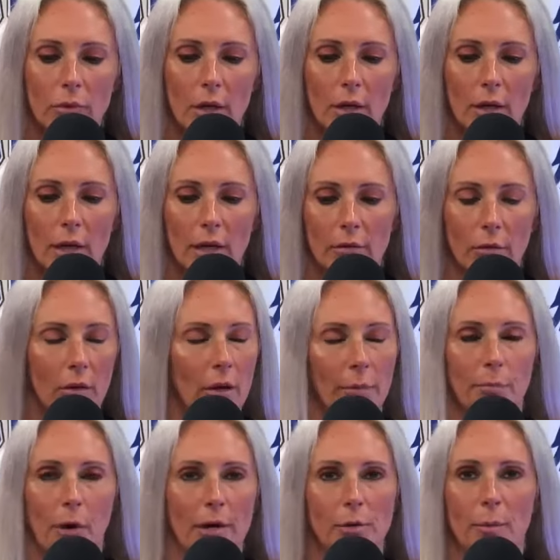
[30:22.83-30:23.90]
It
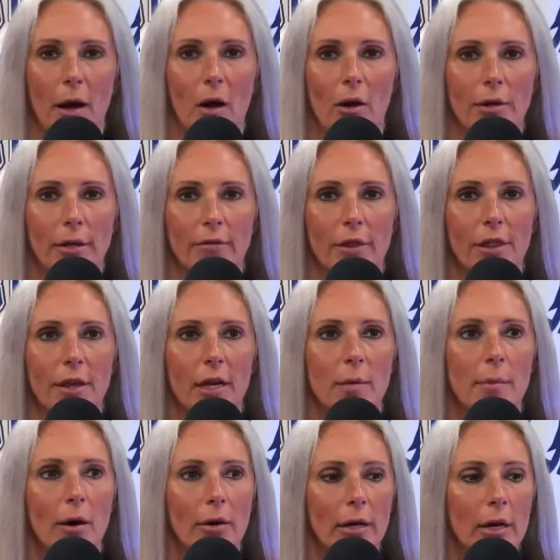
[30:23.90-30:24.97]
breaks my heart to even think
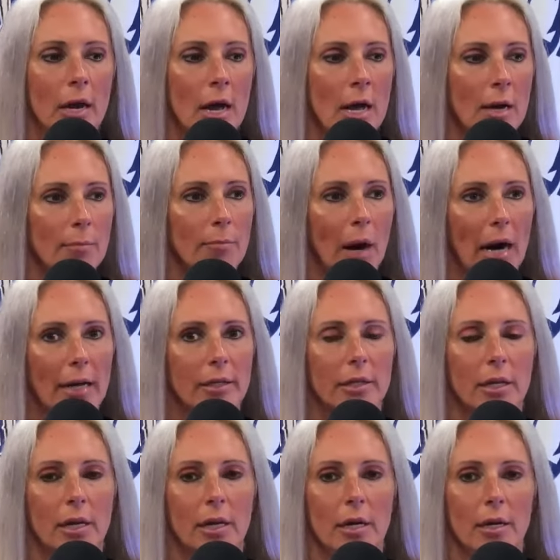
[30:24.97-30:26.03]
about it. But
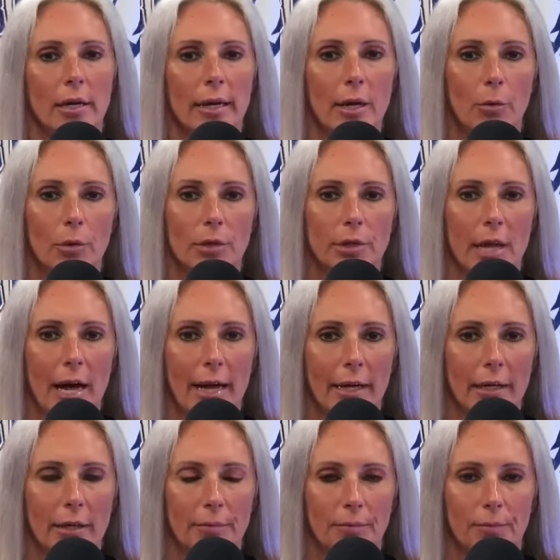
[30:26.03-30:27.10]
it was
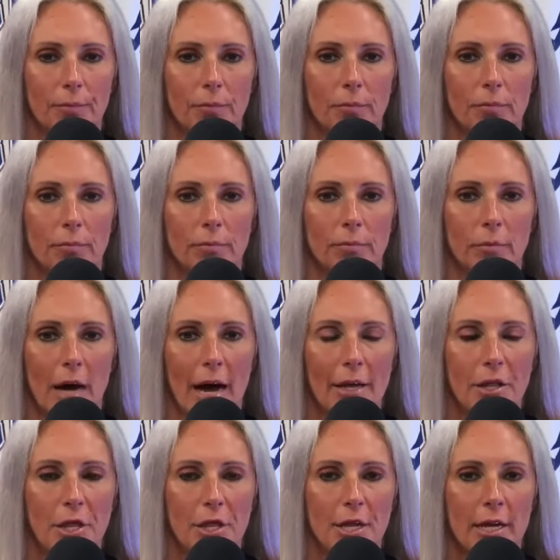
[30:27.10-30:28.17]
like, I
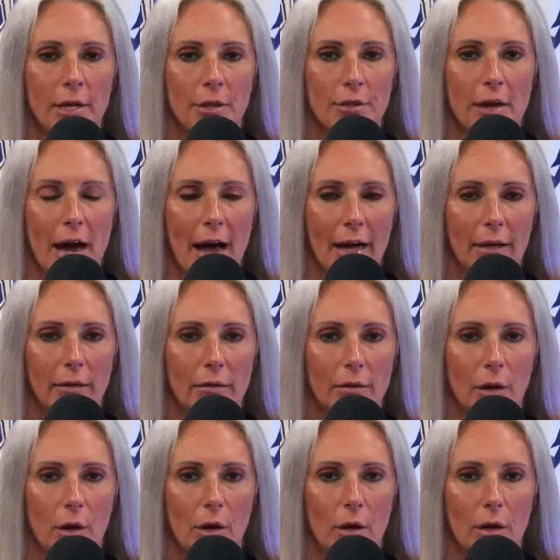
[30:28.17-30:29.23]
think that,
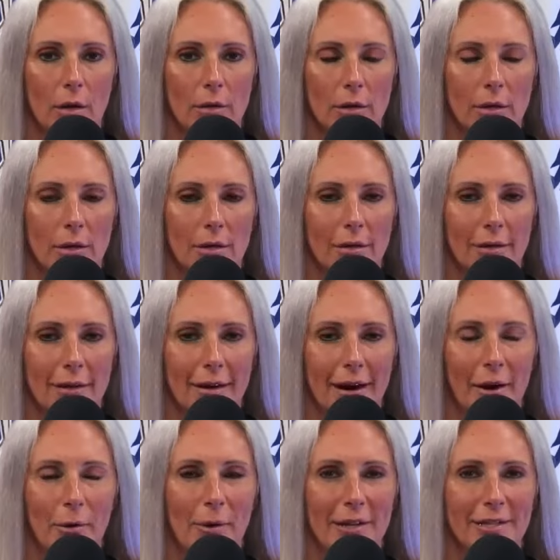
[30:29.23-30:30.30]

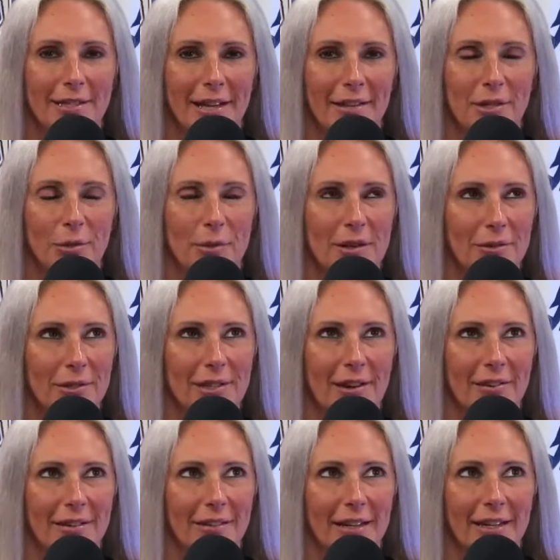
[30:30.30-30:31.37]
how do I say this without
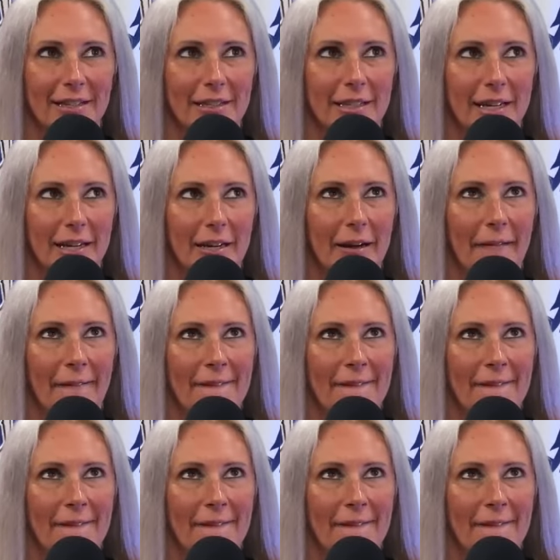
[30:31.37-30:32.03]
sounding like a dick?